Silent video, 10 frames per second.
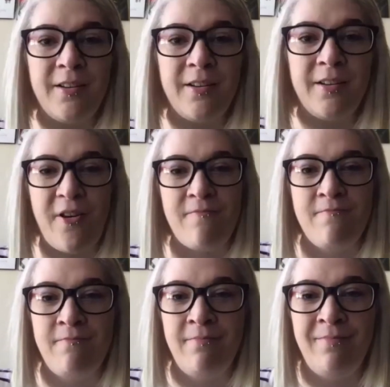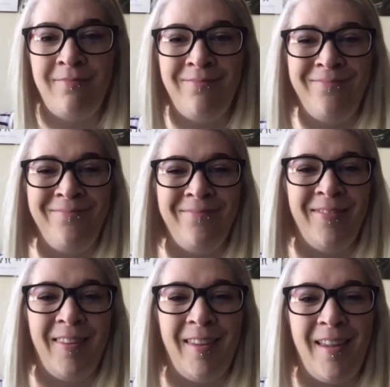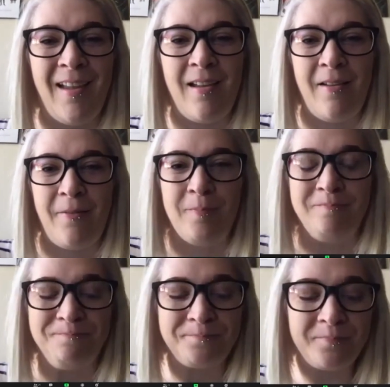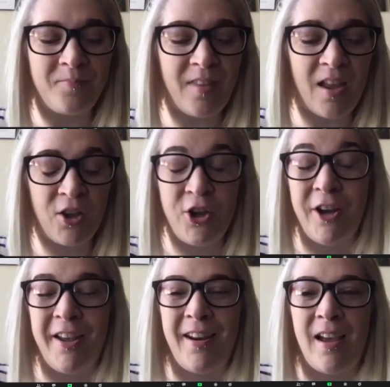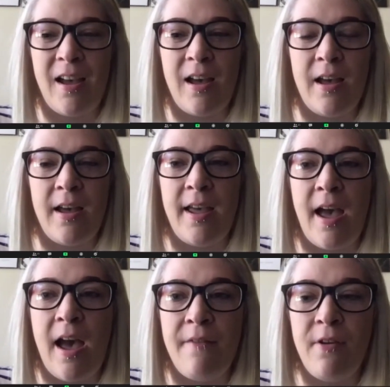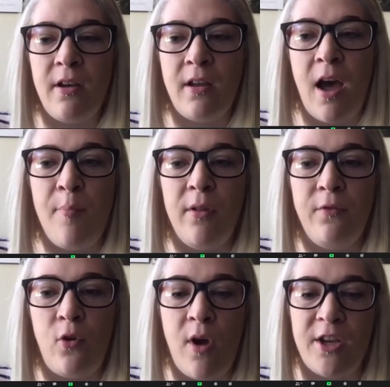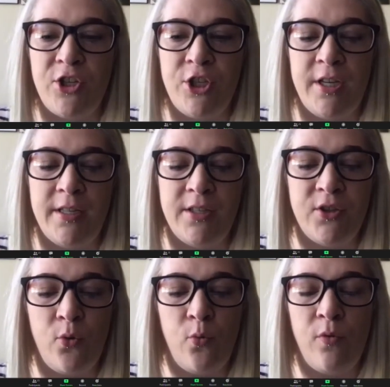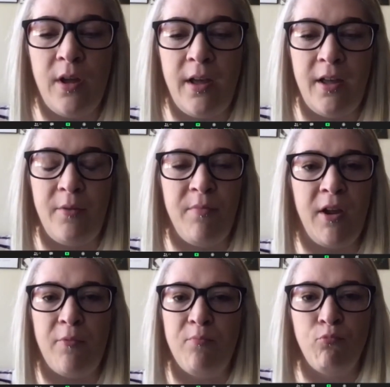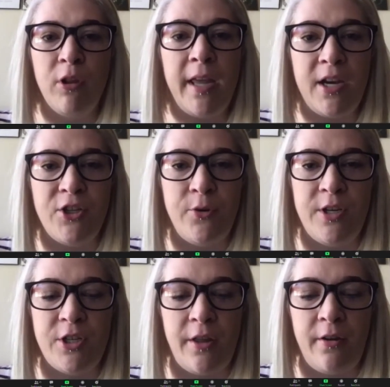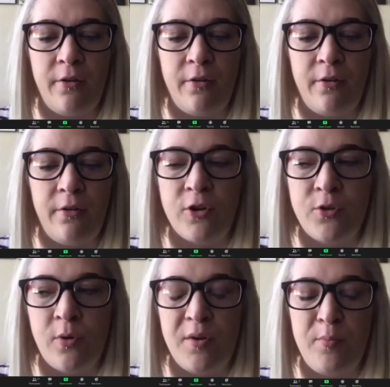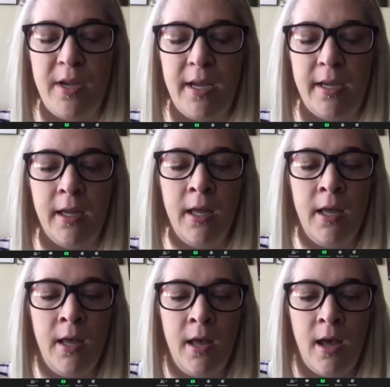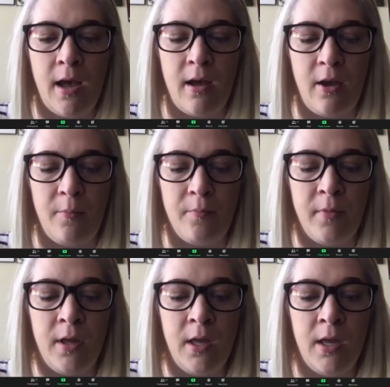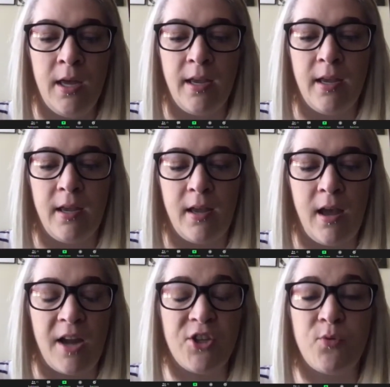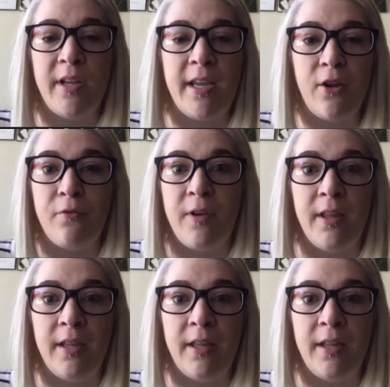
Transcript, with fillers: Don, how's it going? How you doing? Um, good. I have a couple of questions. The um, they're related to each other. The first one being, um, I just want to get your